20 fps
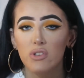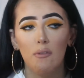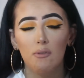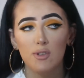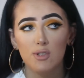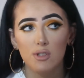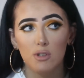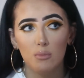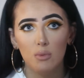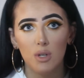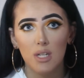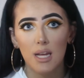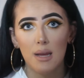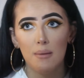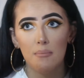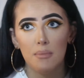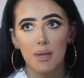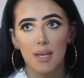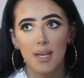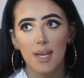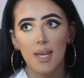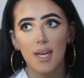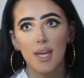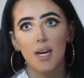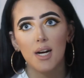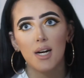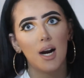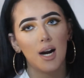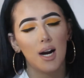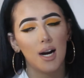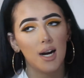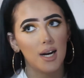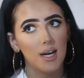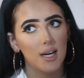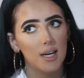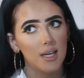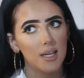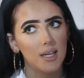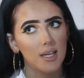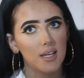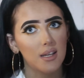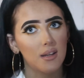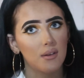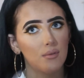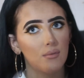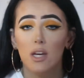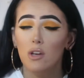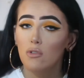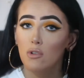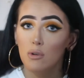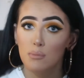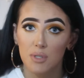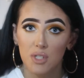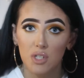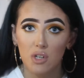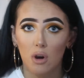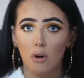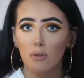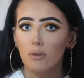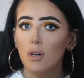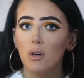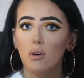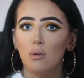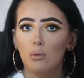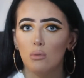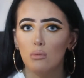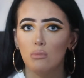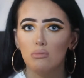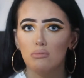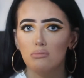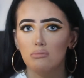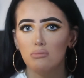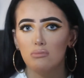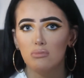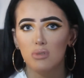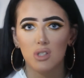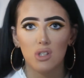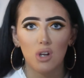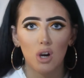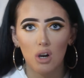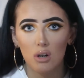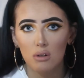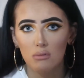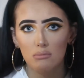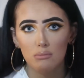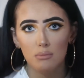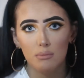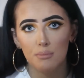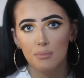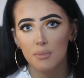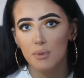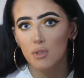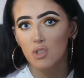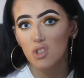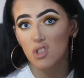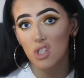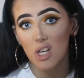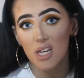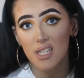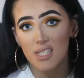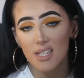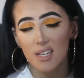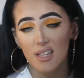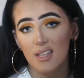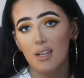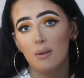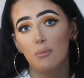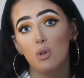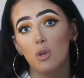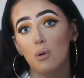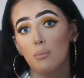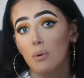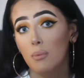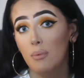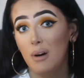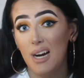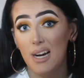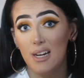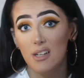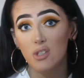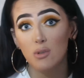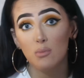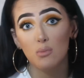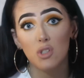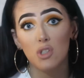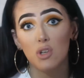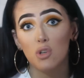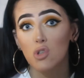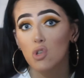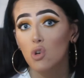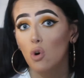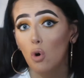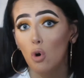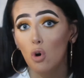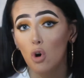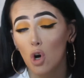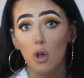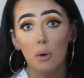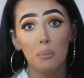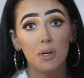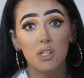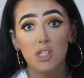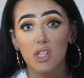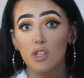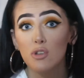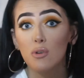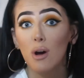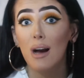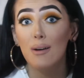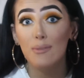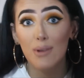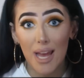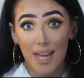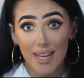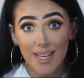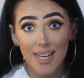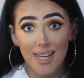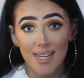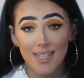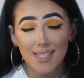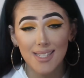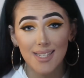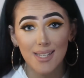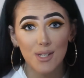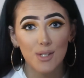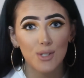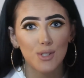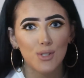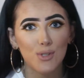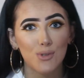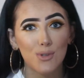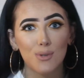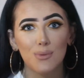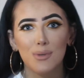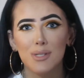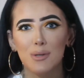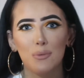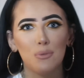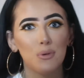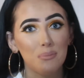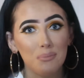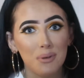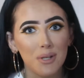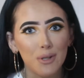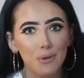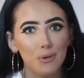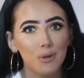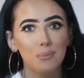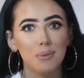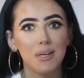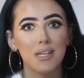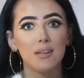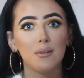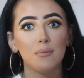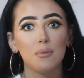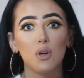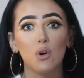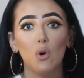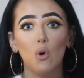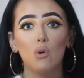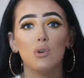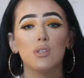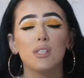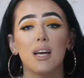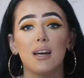And for someone like me, I, in a group scenario, will not suggest anything, will not put my hand up, will not talk. Not because I don't have any ideas, otherwise I wouldn't be doing a media course.